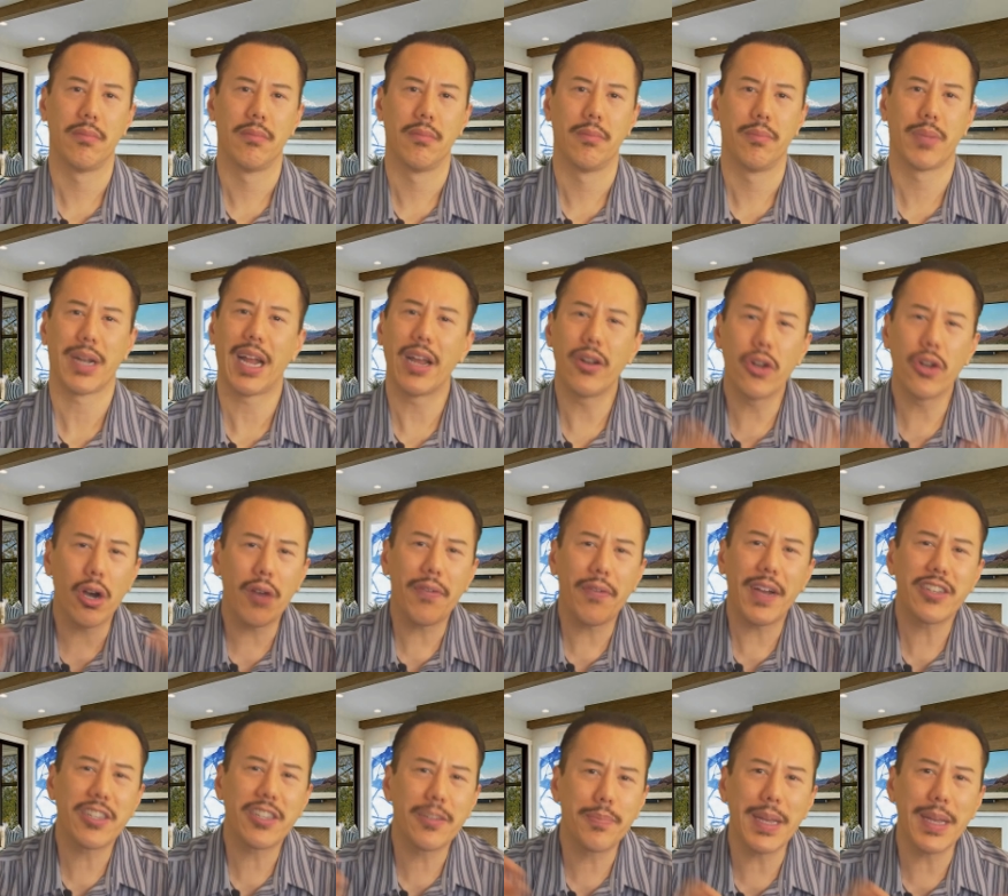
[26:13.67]
But I know if
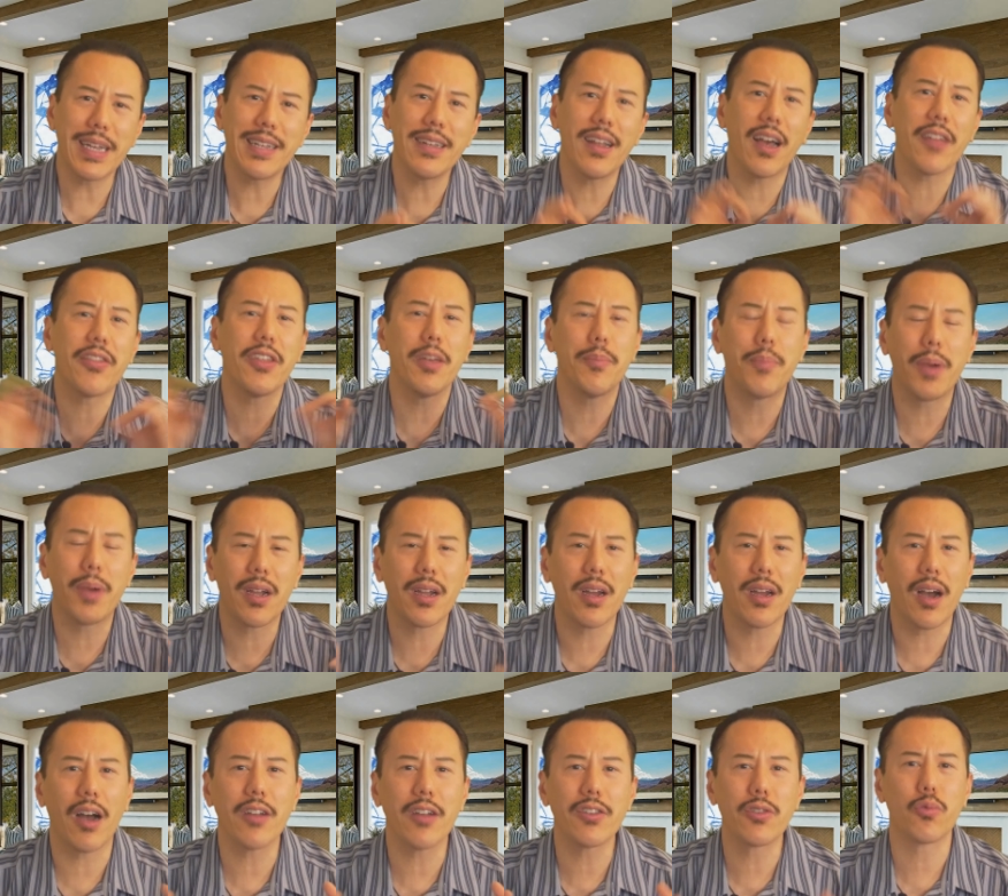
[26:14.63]
I speak nothing but
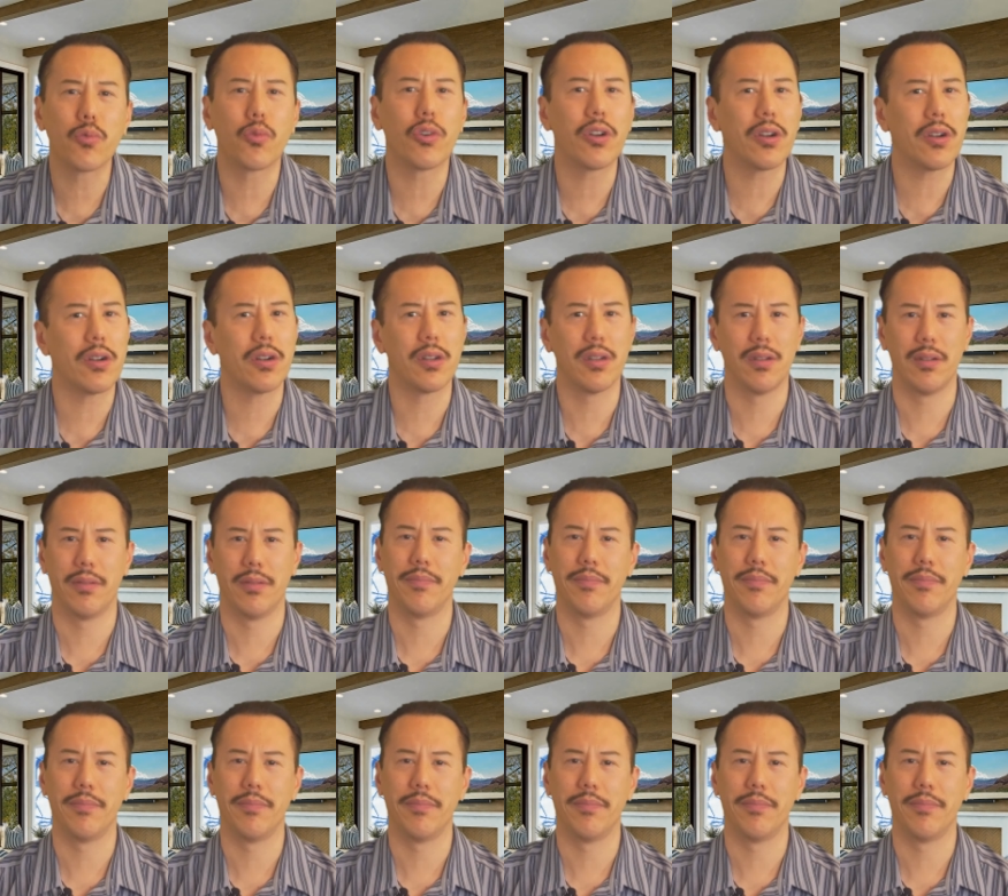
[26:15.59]
God's word,